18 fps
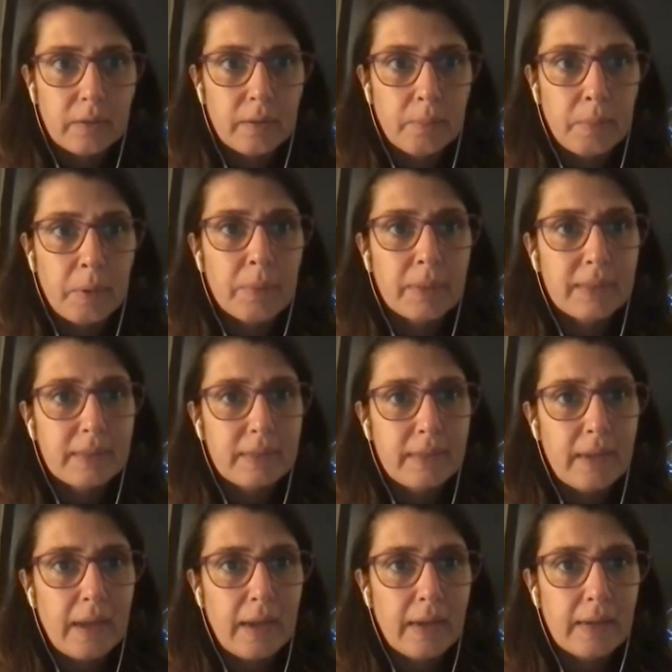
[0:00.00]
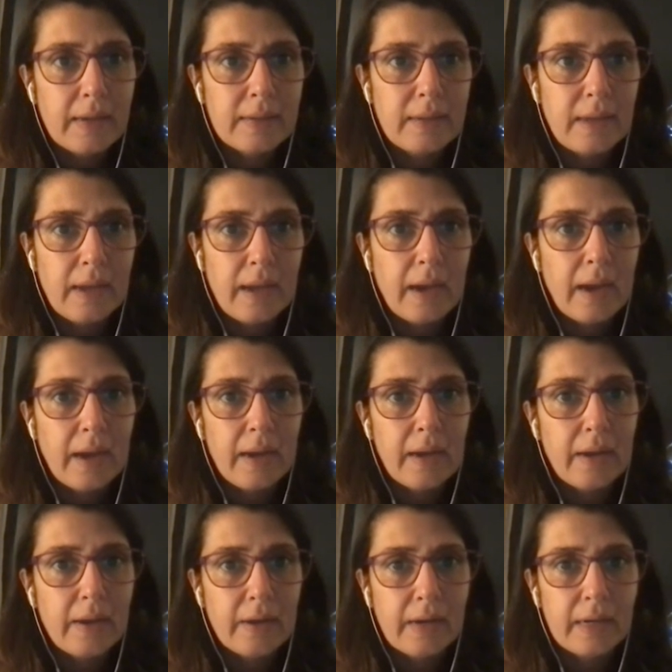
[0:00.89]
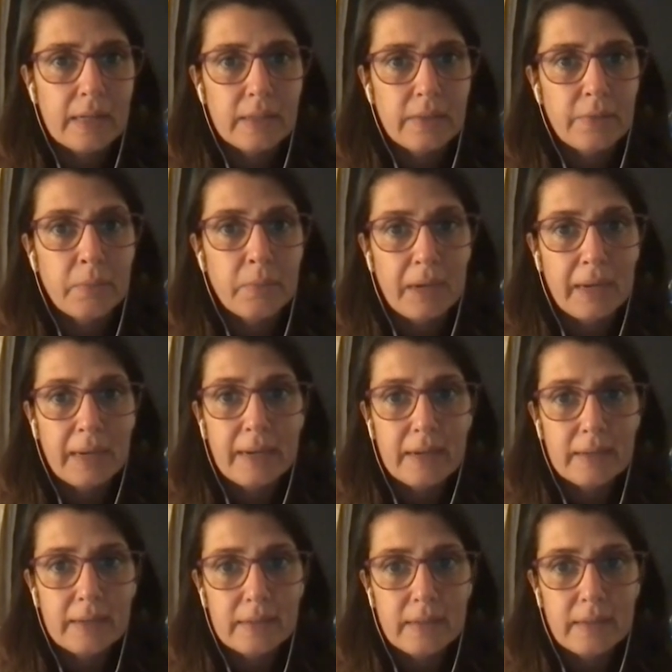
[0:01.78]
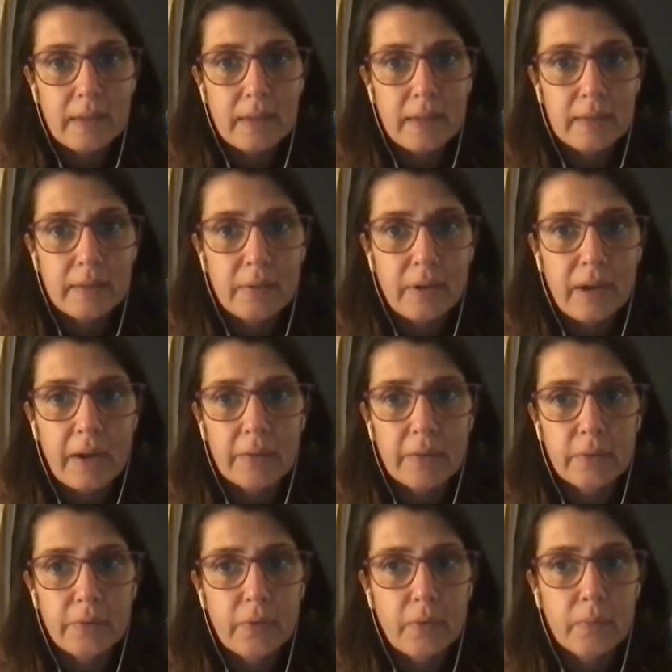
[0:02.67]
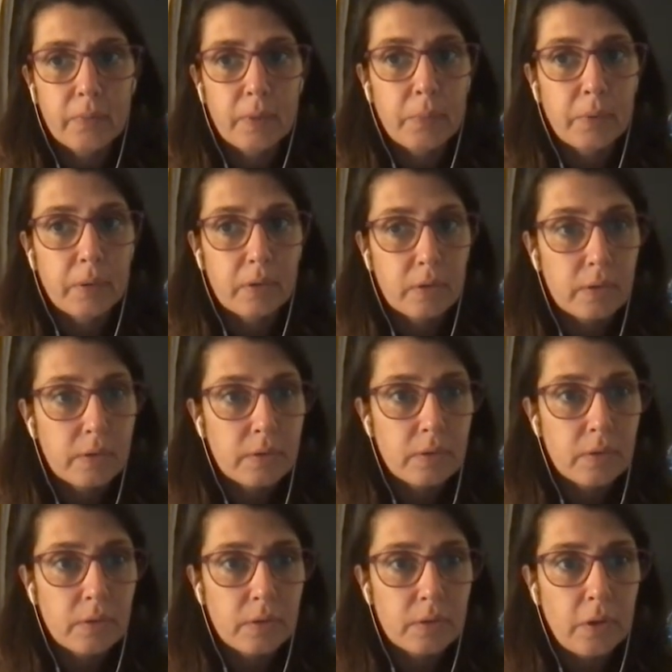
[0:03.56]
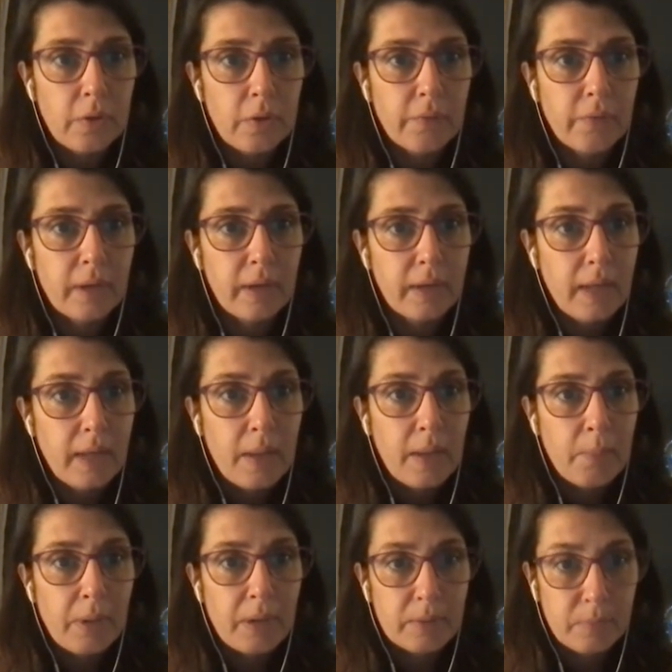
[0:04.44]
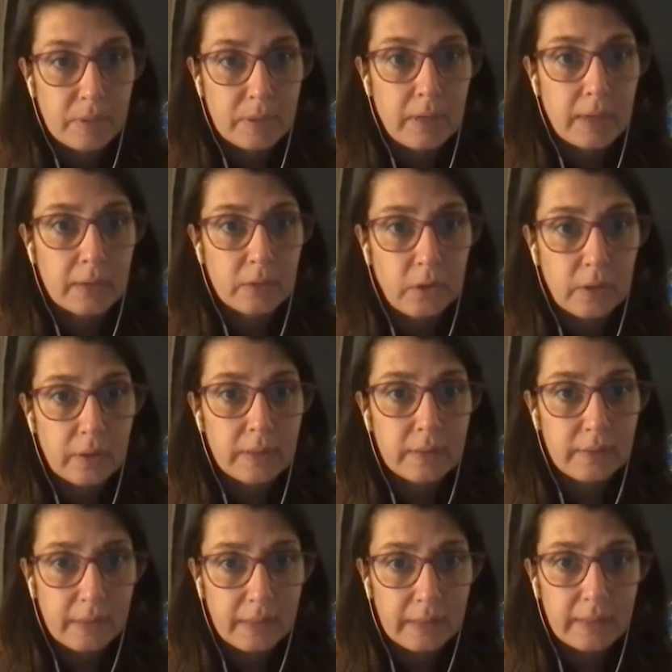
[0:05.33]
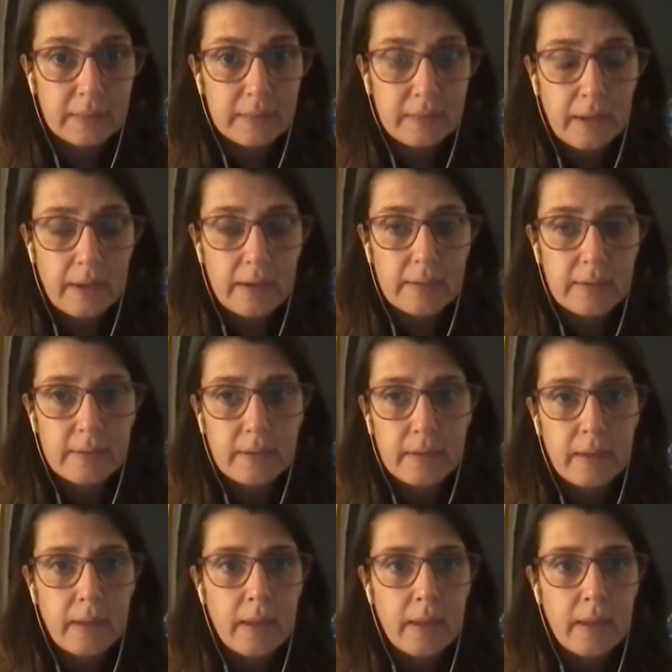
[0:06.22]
BPDCN is a highly aggressive malignancy derived from the precursors of plasmacytoid dendritic cells.